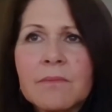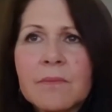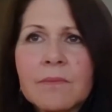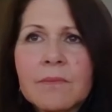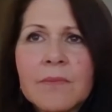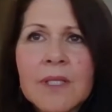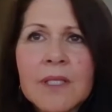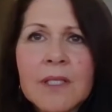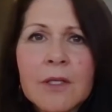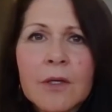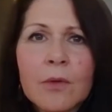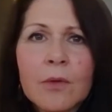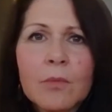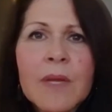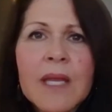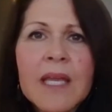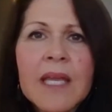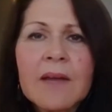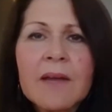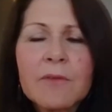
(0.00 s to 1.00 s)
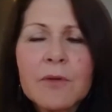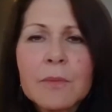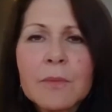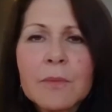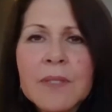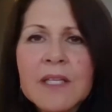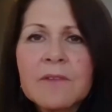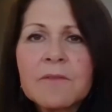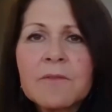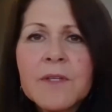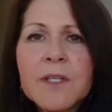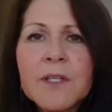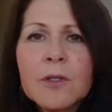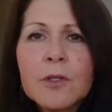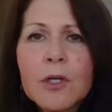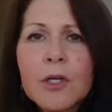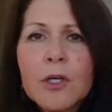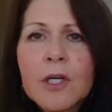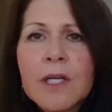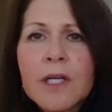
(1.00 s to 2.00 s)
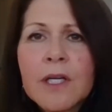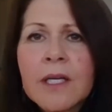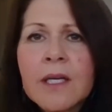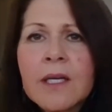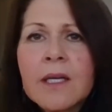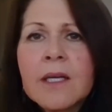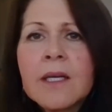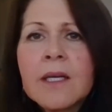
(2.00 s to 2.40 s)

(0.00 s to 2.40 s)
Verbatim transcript: you know, make everybody feel good.